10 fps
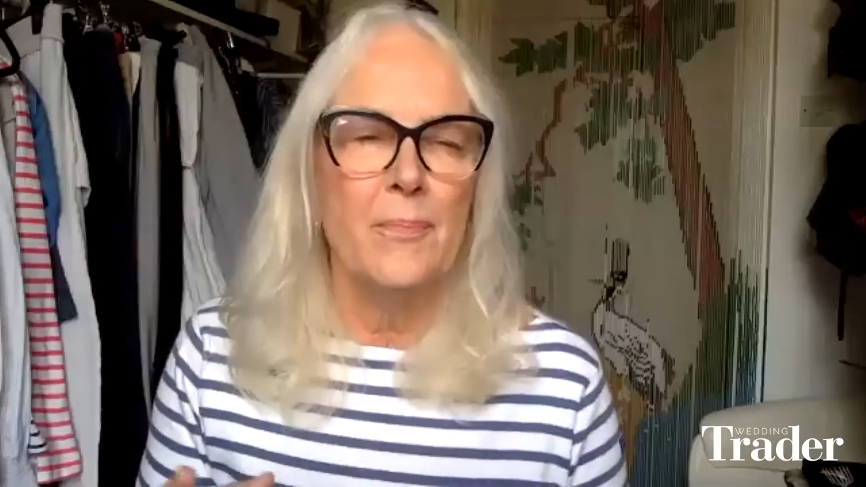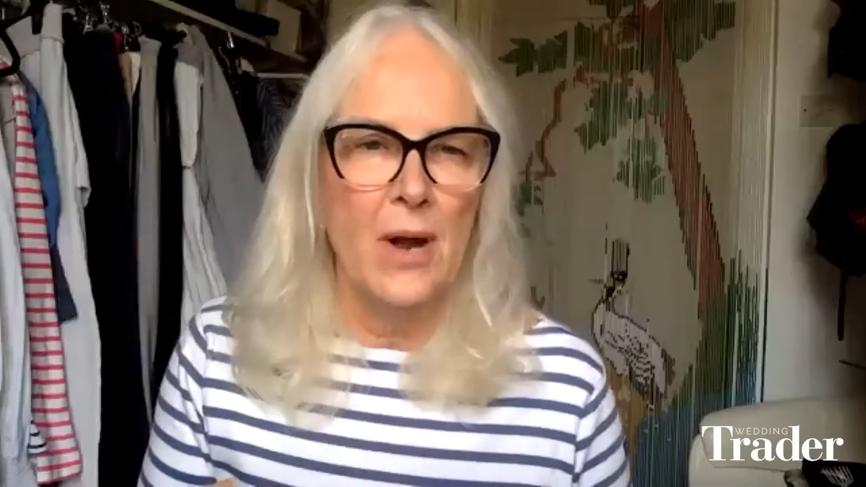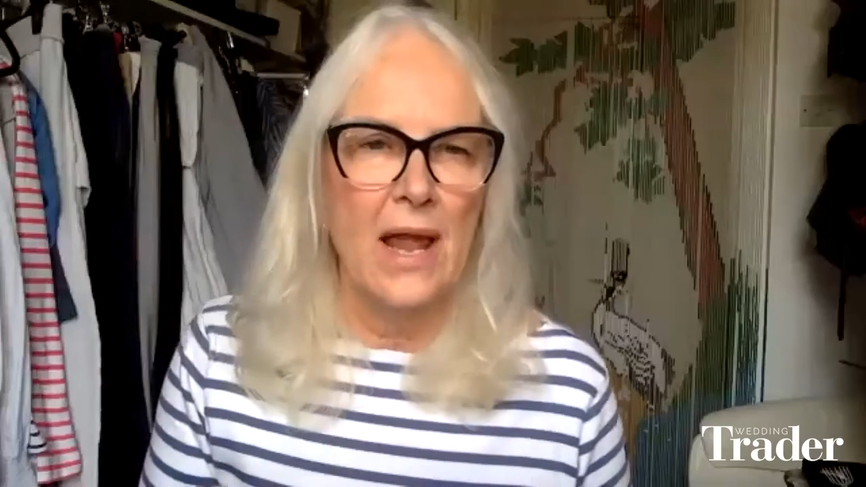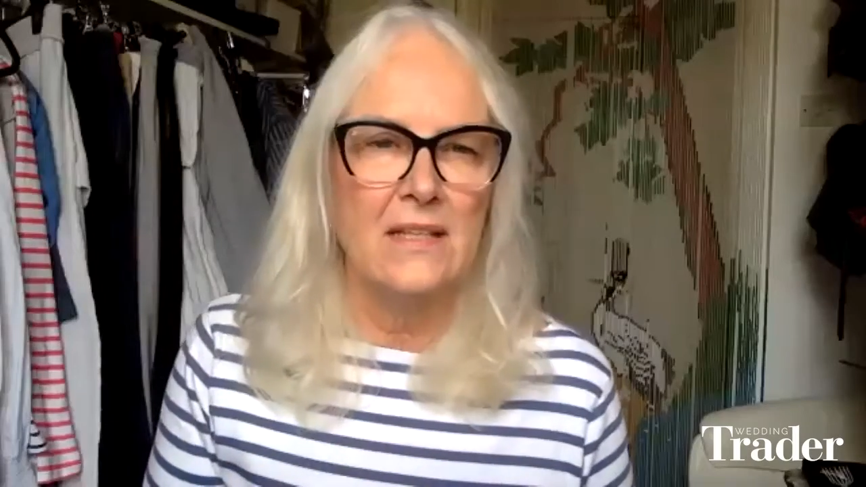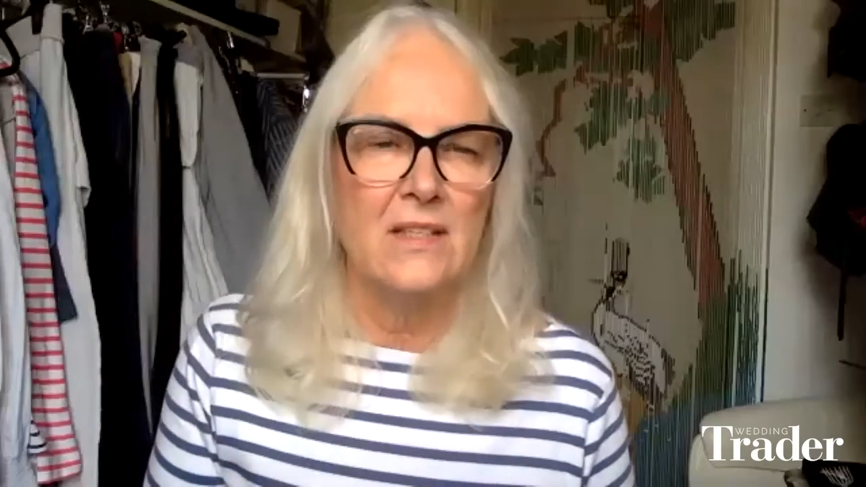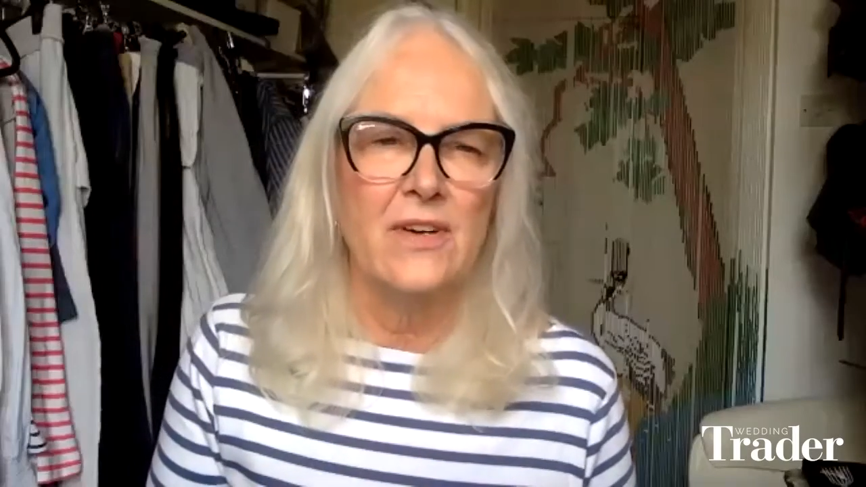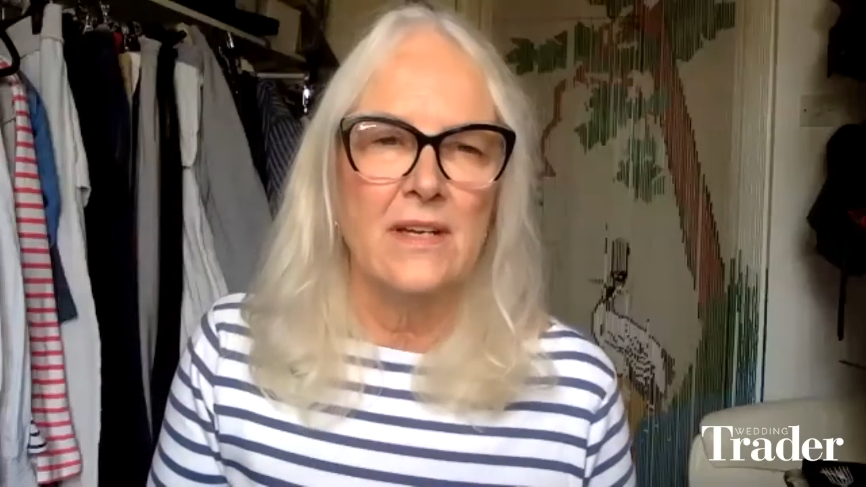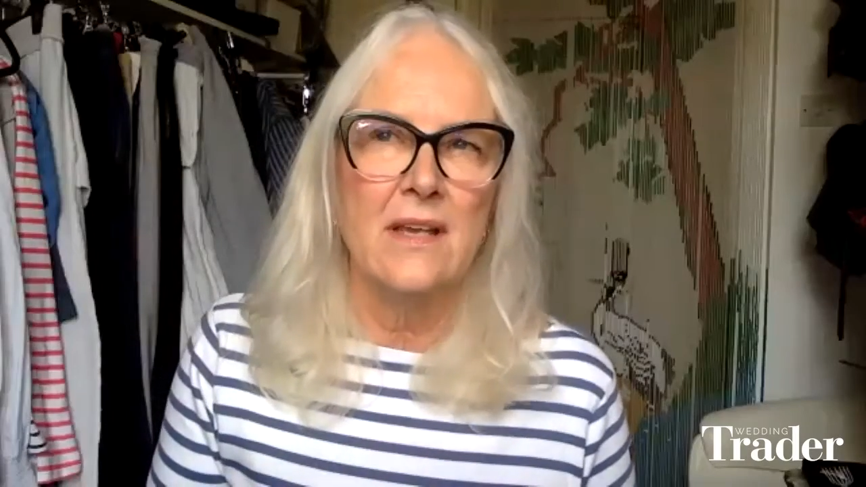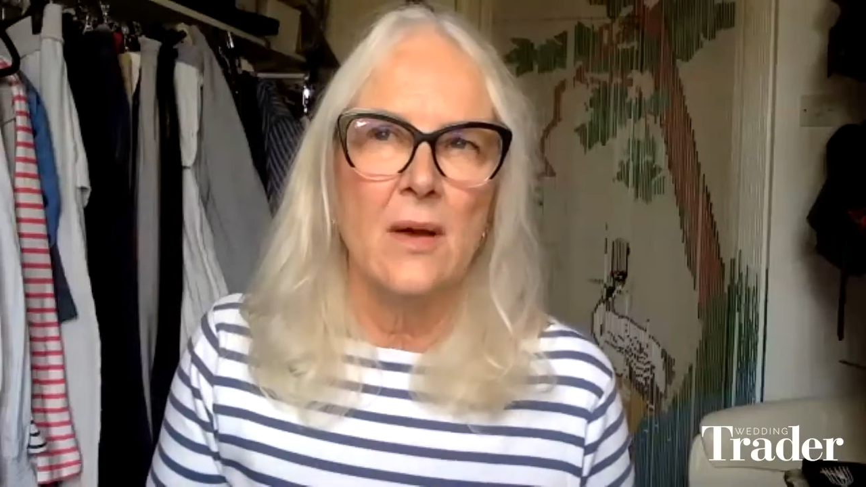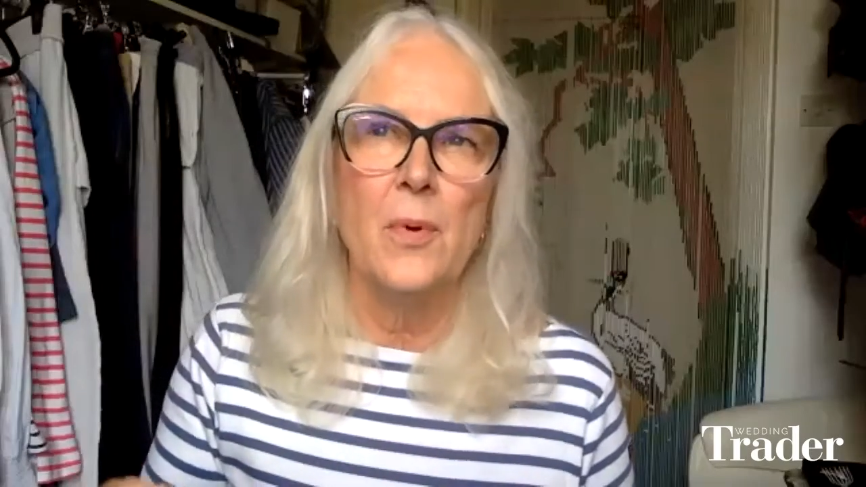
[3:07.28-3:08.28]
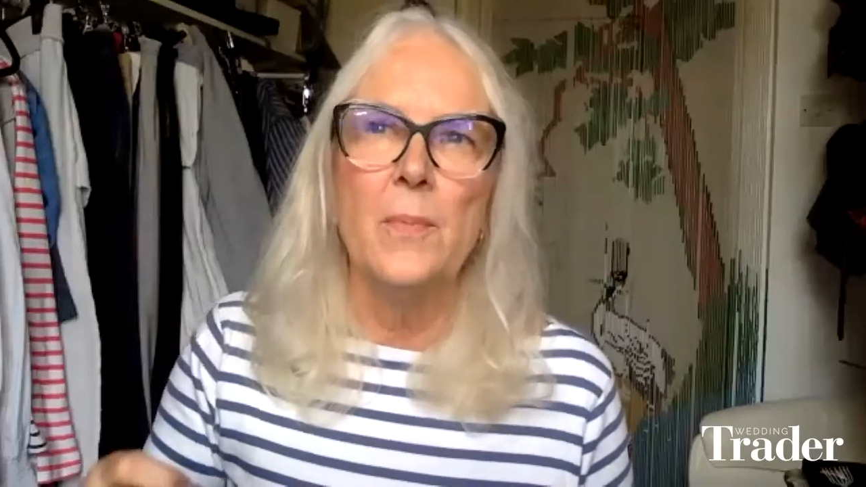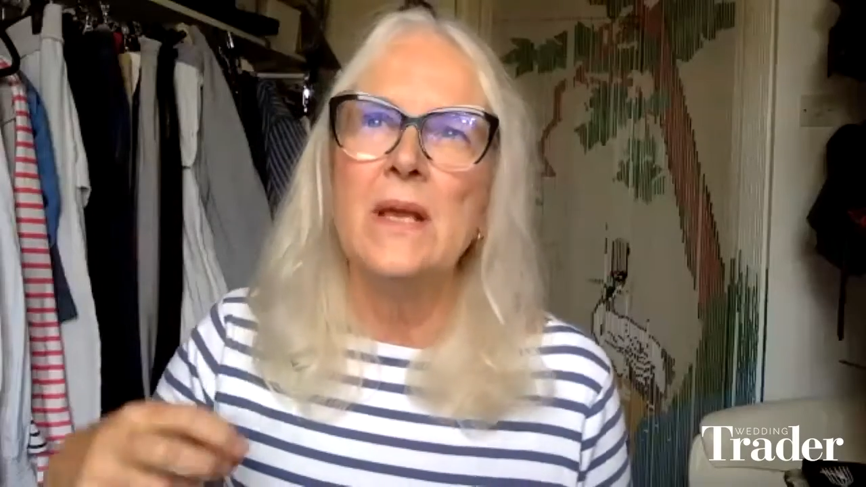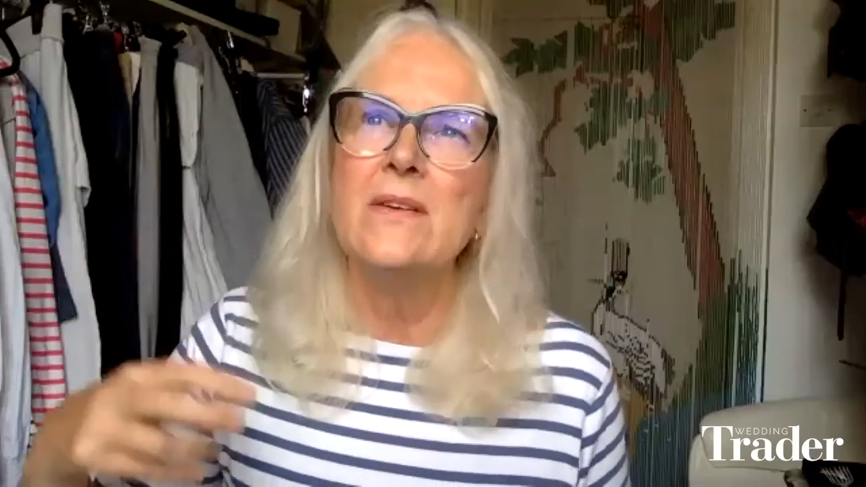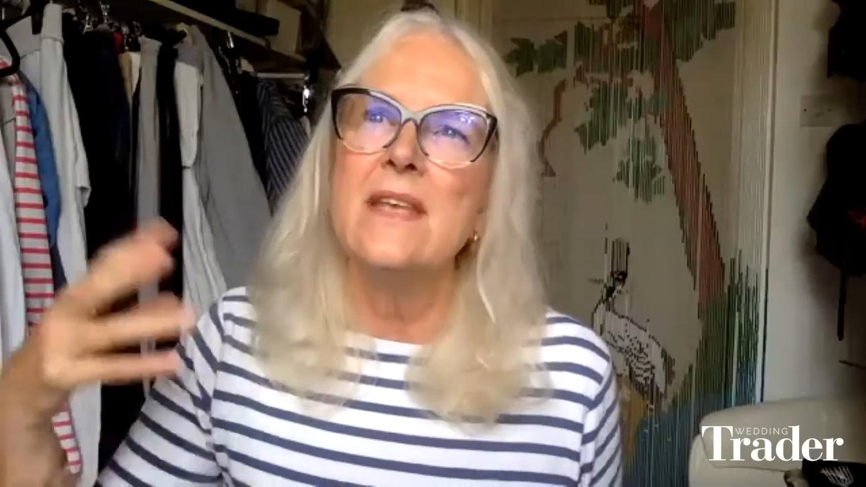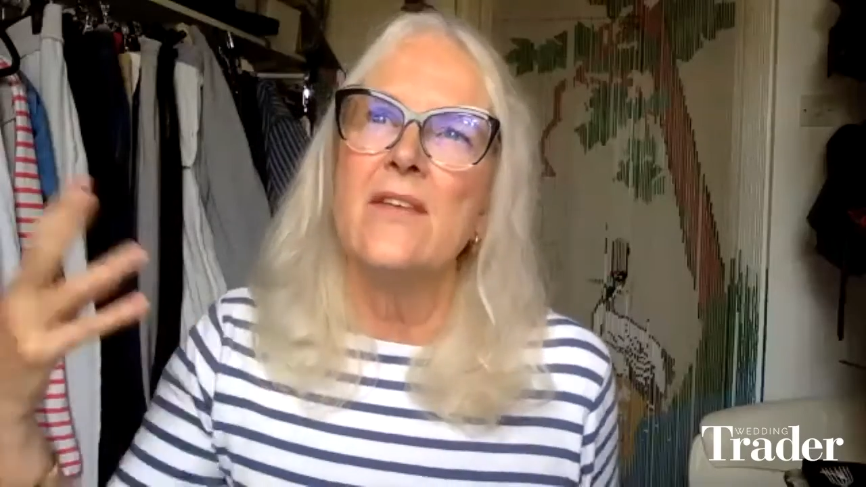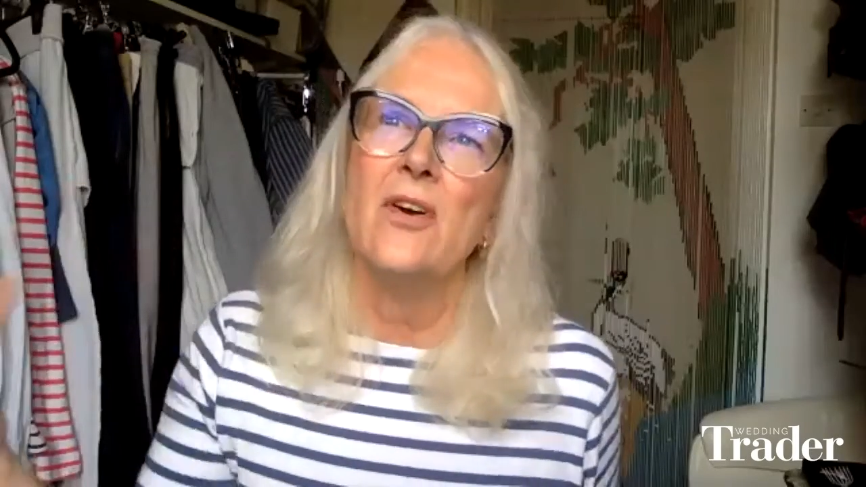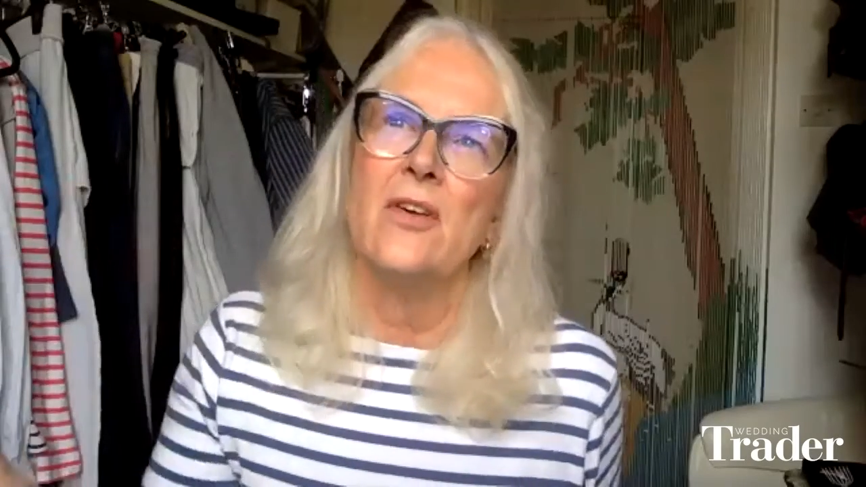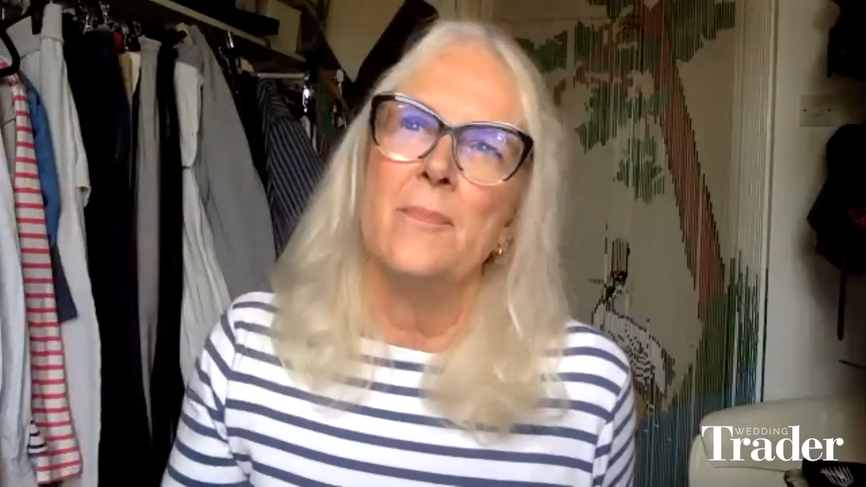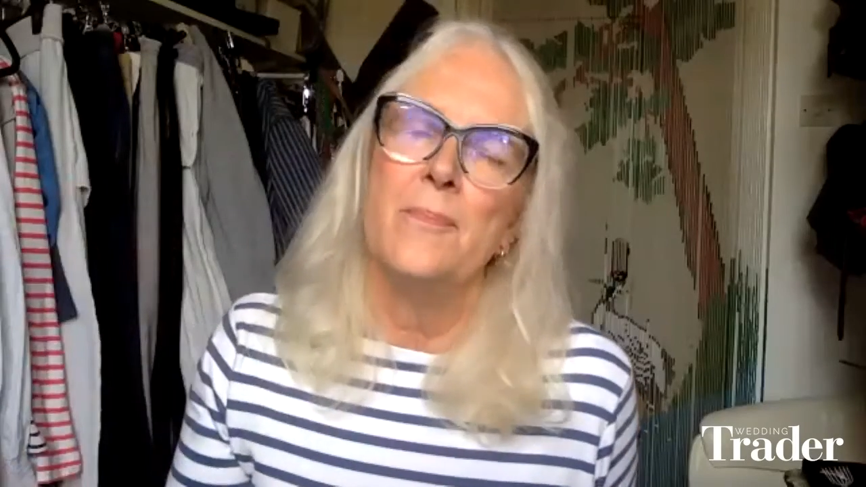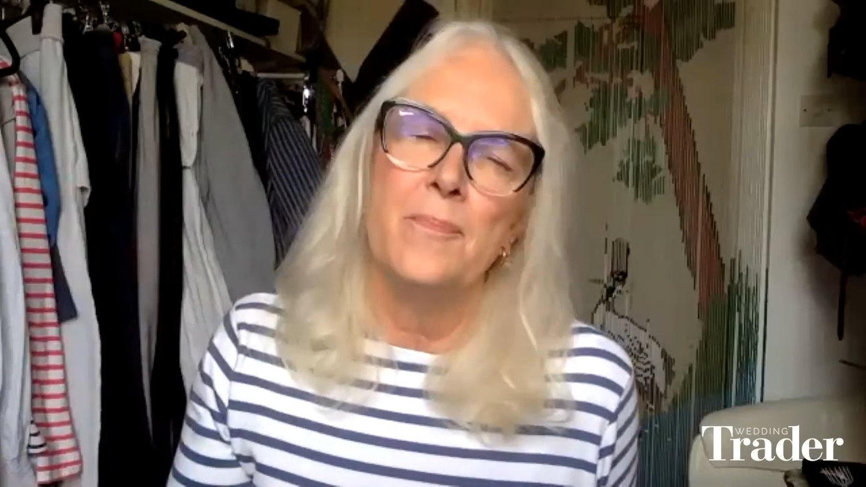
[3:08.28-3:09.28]
brands, for example, because they've got
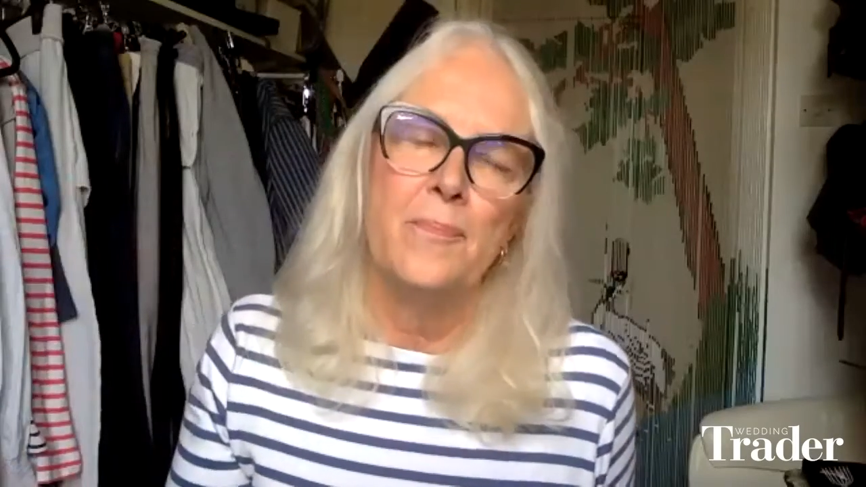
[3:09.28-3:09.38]
the